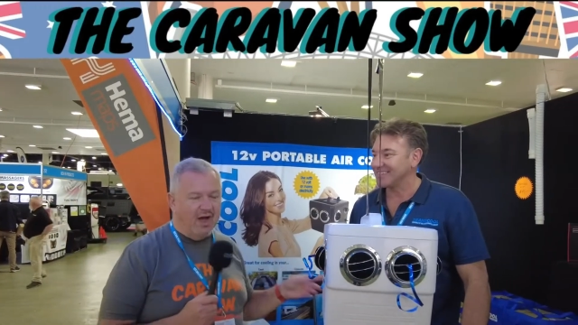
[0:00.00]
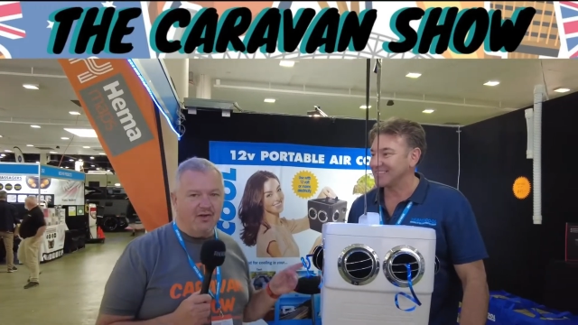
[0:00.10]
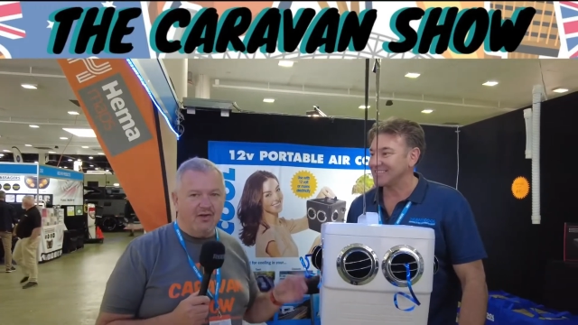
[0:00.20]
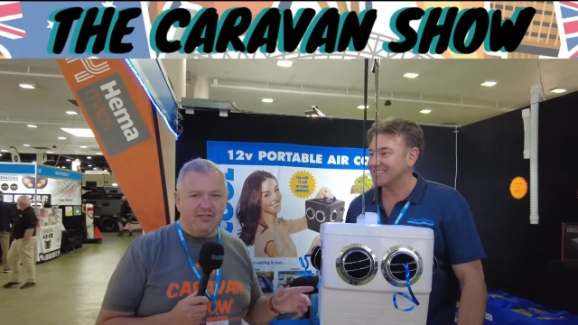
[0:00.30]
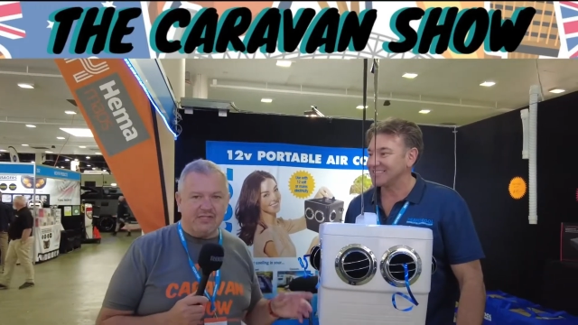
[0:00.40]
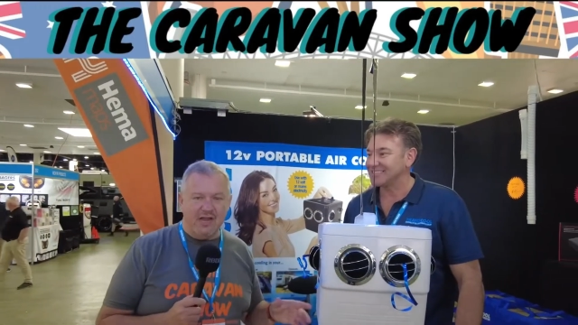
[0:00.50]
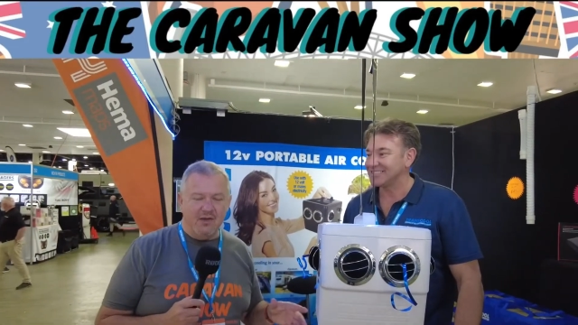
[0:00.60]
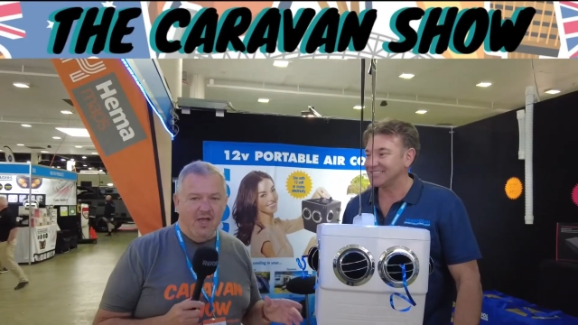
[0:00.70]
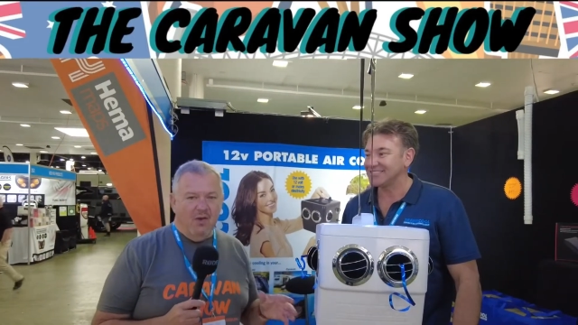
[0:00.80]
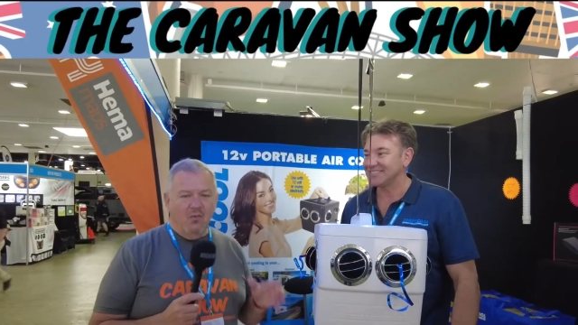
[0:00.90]
Speaker 1: I've got to tell you,
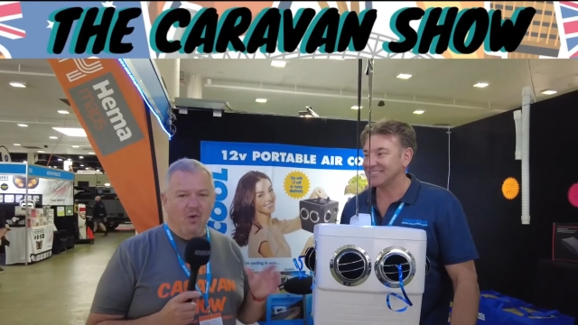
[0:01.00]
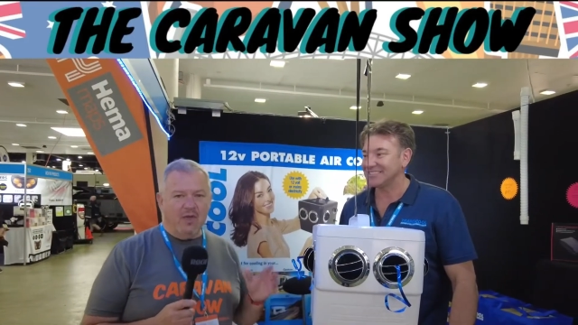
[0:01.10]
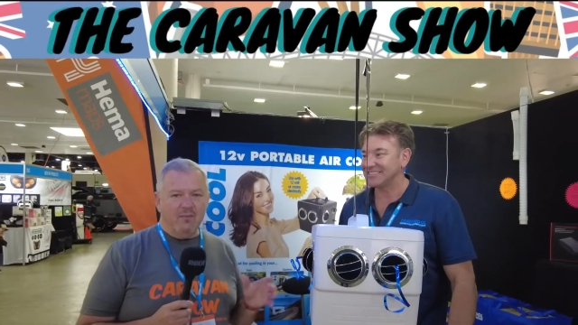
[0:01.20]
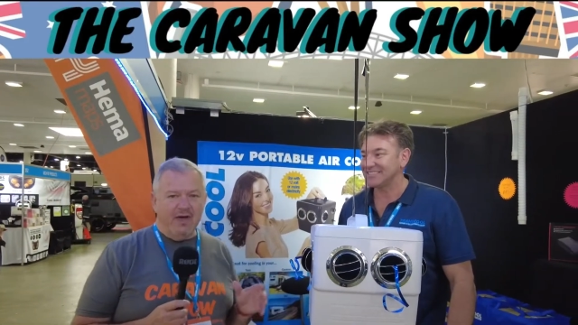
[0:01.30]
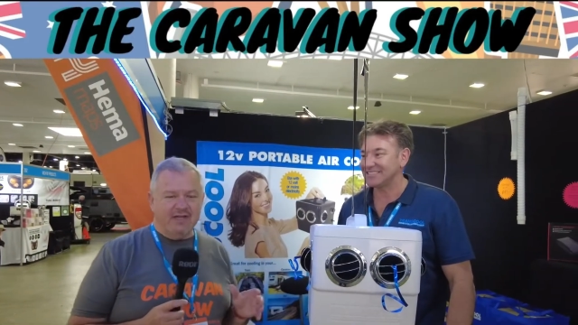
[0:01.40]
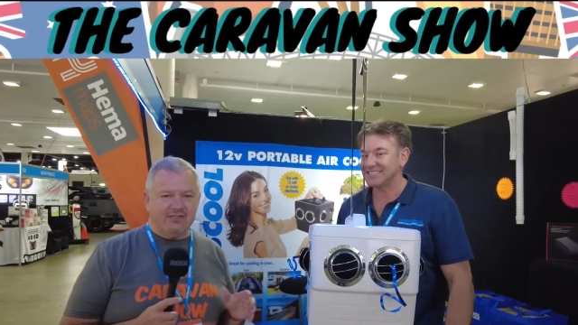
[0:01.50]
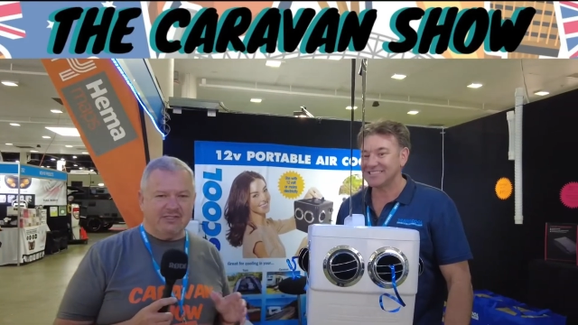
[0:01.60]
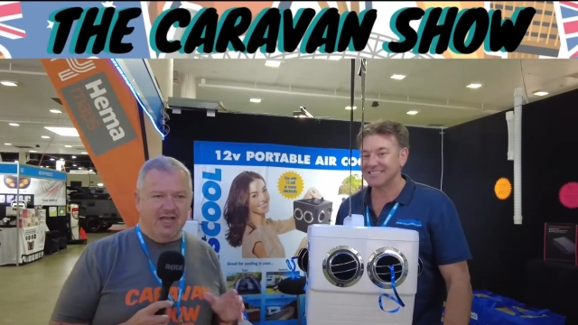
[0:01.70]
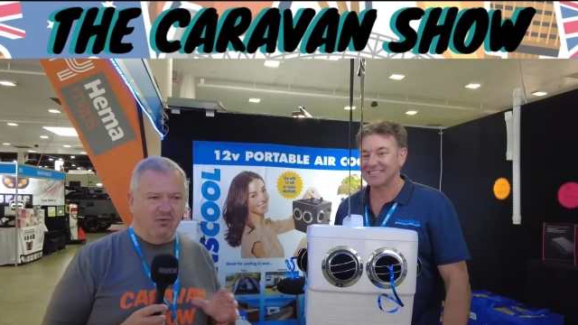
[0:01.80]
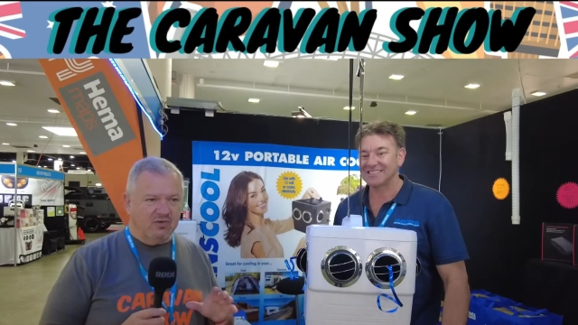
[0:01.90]
walking past the
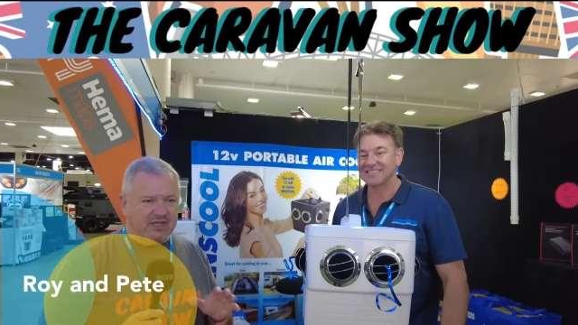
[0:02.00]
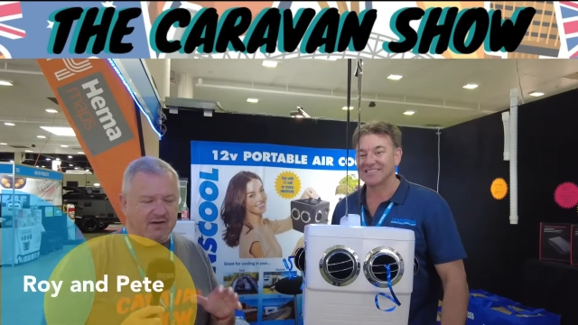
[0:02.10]
stand also,